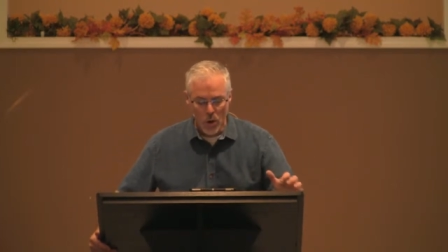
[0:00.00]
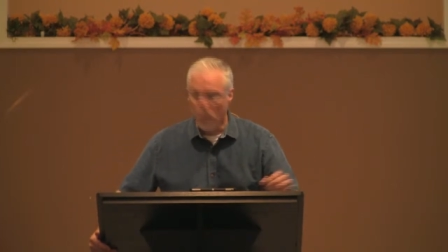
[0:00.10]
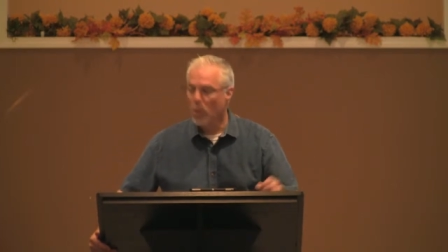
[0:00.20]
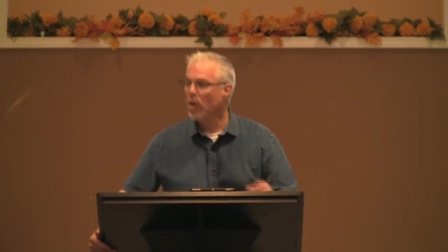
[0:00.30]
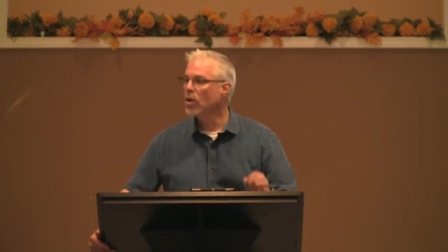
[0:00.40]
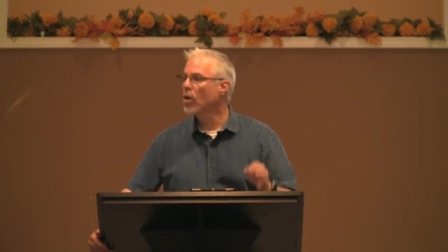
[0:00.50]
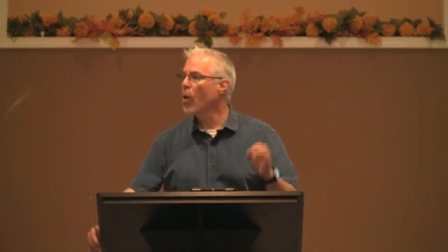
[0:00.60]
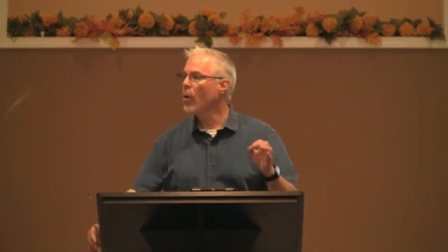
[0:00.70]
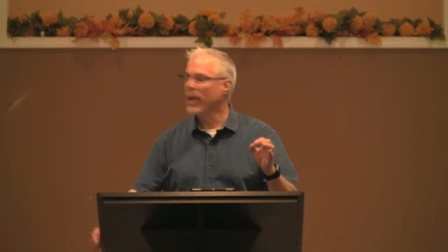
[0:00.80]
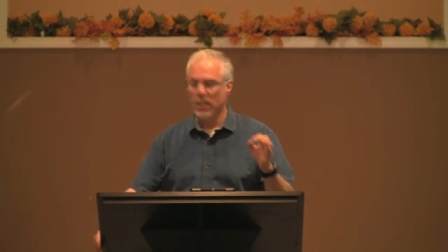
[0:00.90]
We're
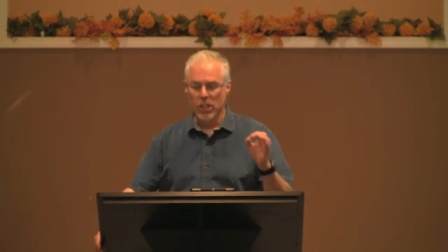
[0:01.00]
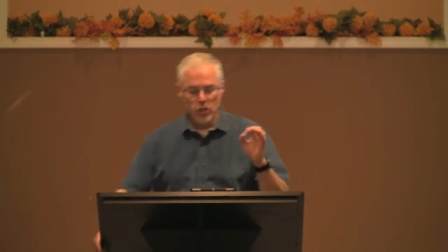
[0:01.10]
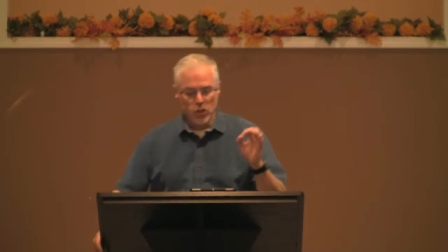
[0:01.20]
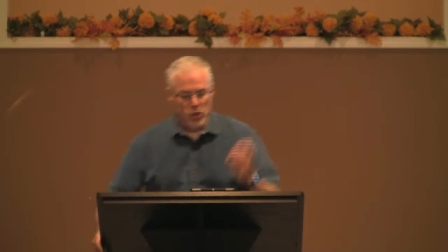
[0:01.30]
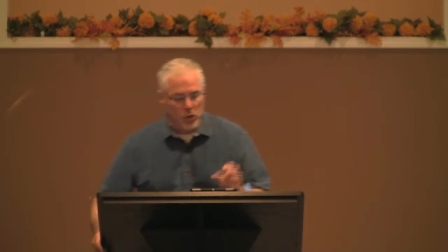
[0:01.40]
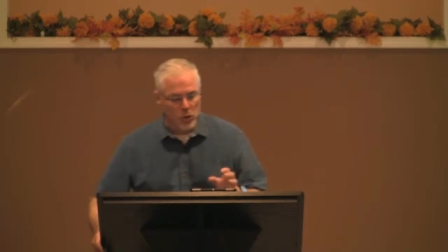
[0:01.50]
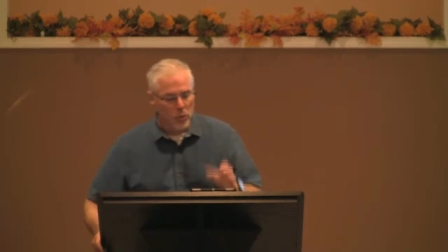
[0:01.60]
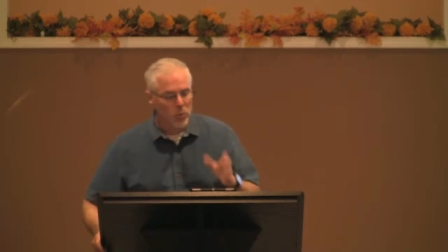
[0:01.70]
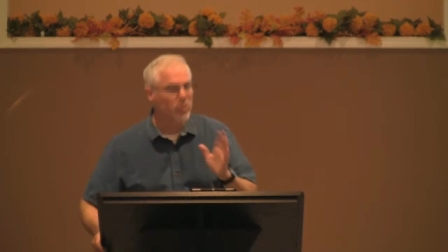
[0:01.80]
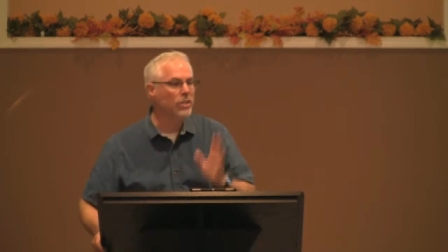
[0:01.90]
going
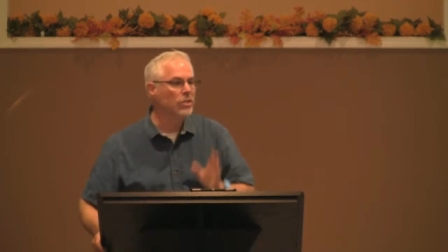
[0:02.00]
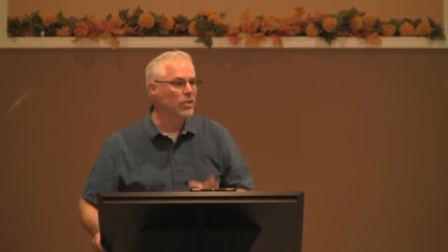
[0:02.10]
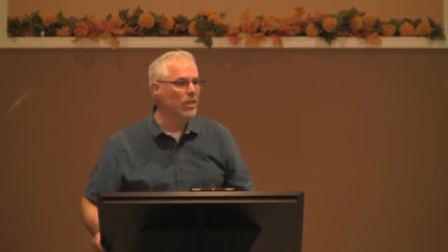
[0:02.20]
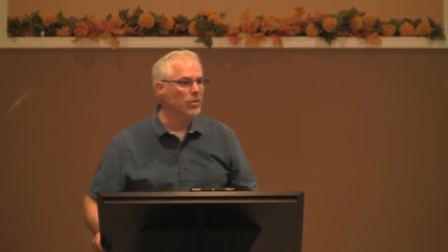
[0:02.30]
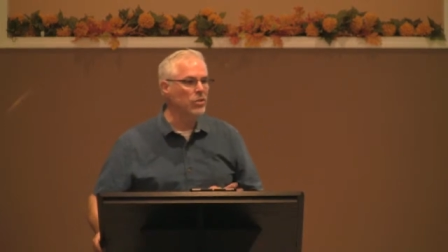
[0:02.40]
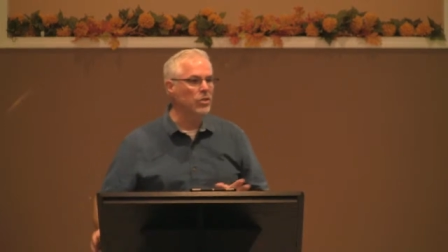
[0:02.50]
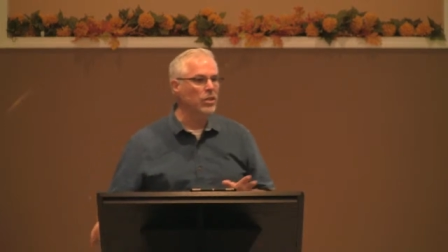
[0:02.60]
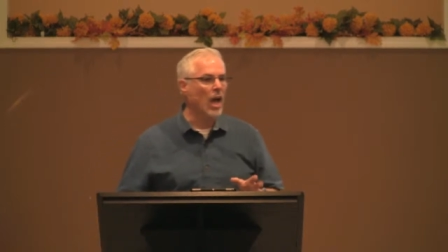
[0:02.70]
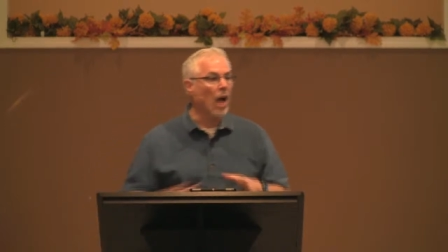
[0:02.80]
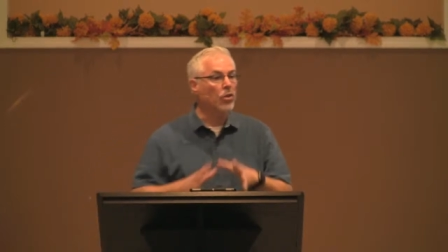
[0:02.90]
to resist
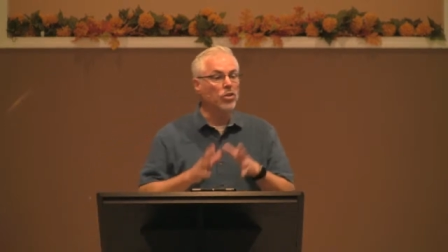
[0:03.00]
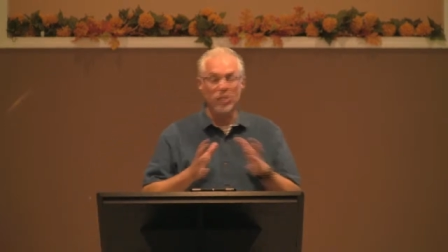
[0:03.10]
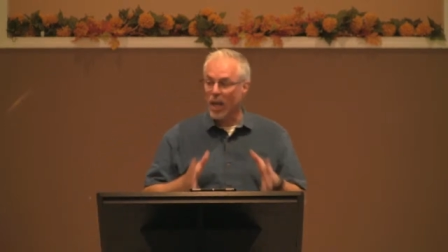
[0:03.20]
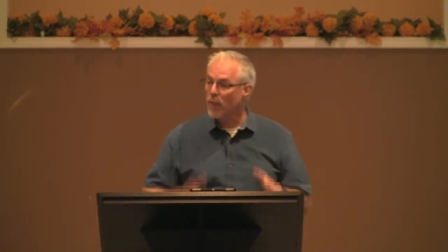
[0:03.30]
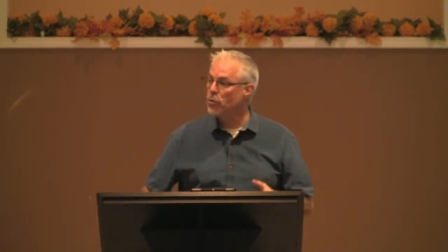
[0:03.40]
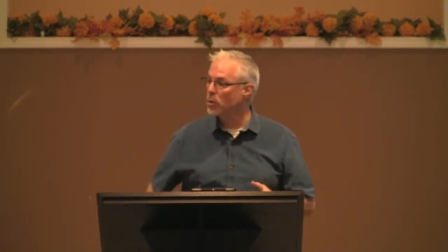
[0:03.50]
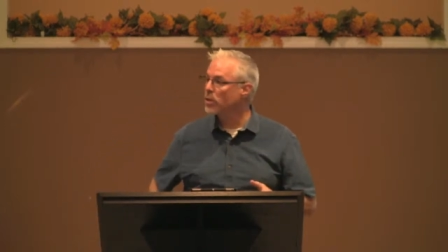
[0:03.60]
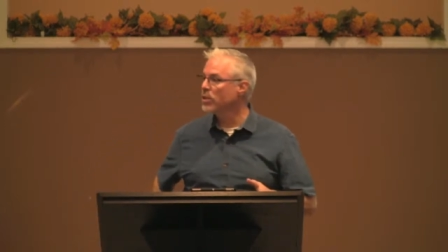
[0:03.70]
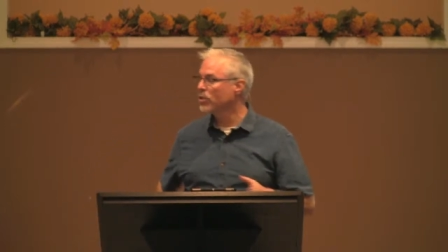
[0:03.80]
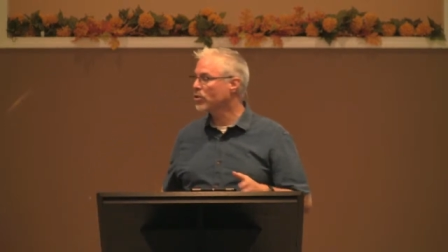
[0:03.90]
ourselves. We're
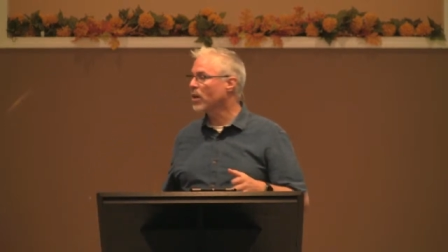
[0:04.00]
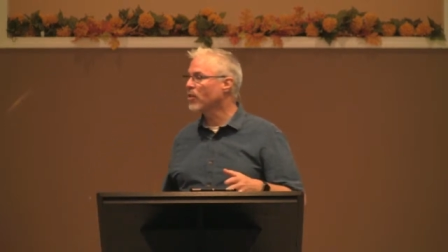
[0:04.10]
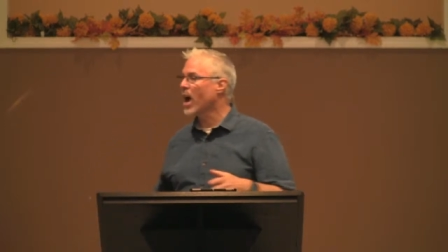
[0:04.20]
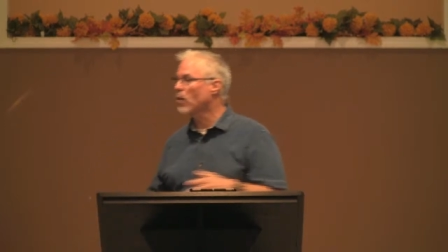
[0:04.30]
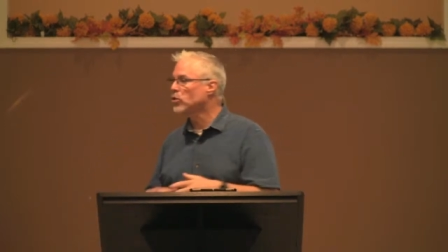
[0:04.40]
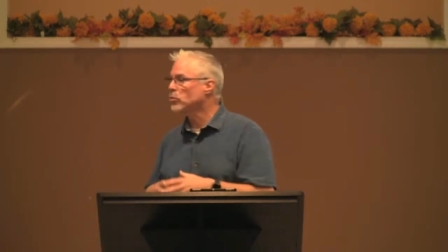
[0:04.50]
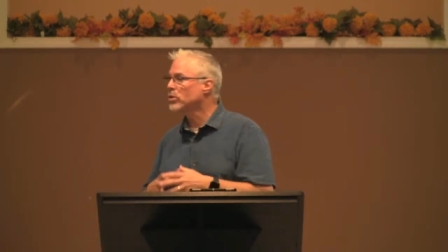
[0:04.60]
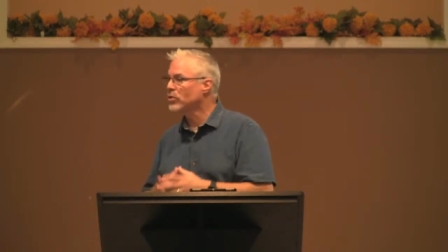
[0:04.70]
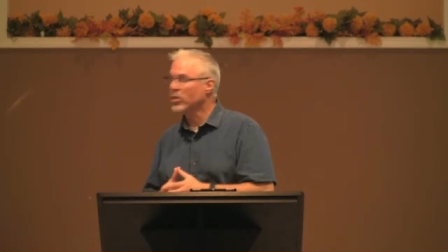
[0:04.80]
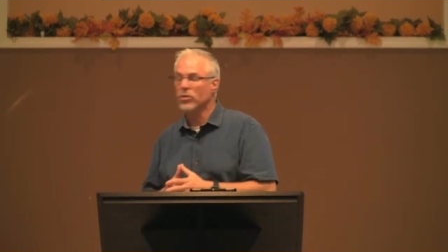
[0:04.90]
going to discover how to
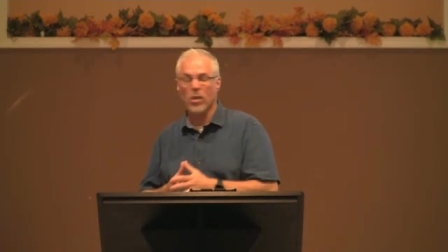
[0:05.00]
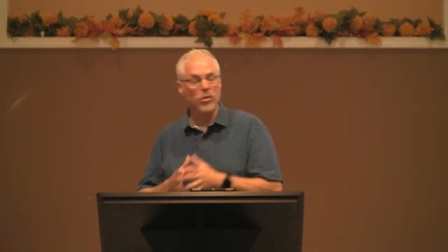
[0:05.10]
resist